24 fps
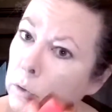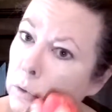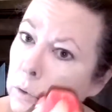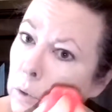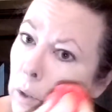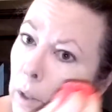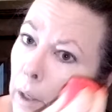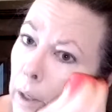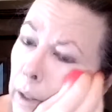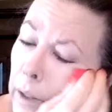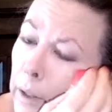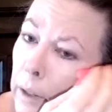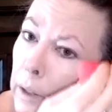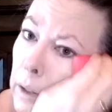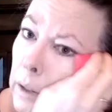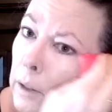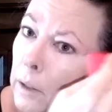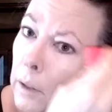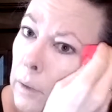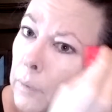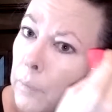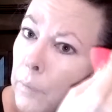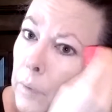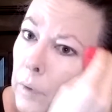if
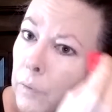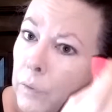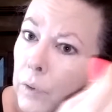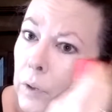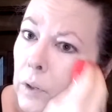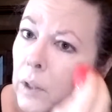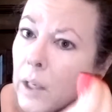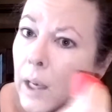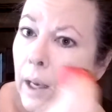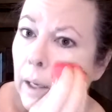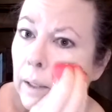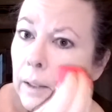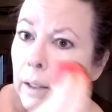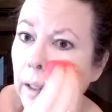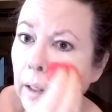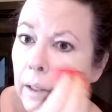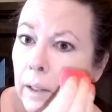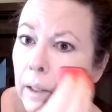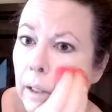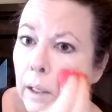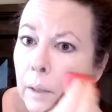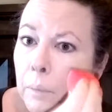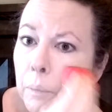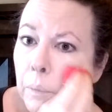you can't get
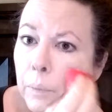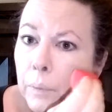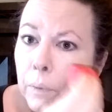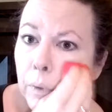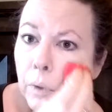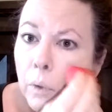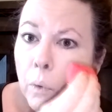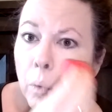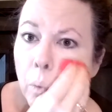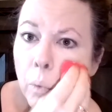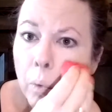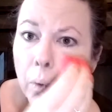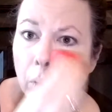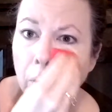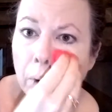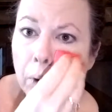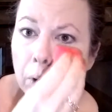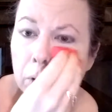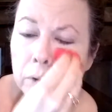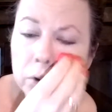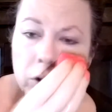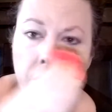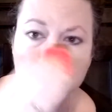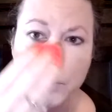it up in the
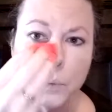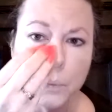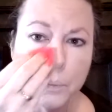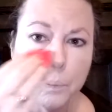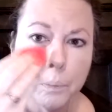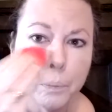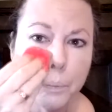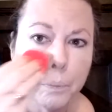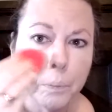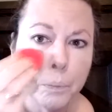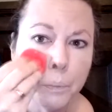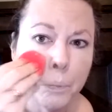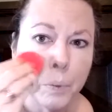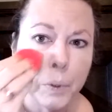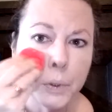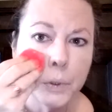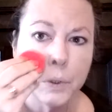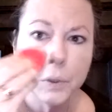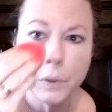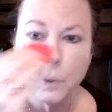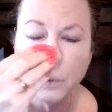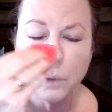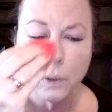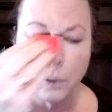corner, just
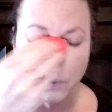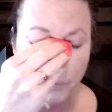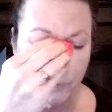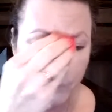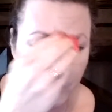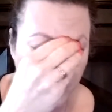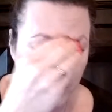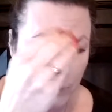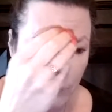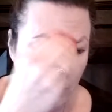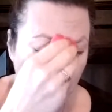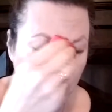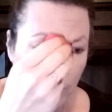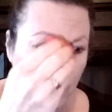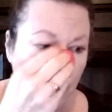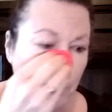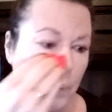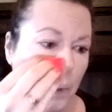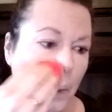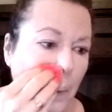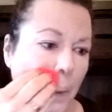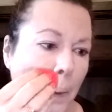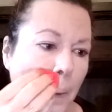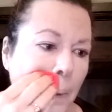put your little finger up
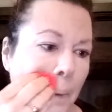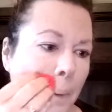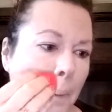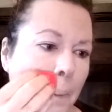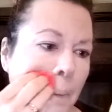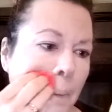there.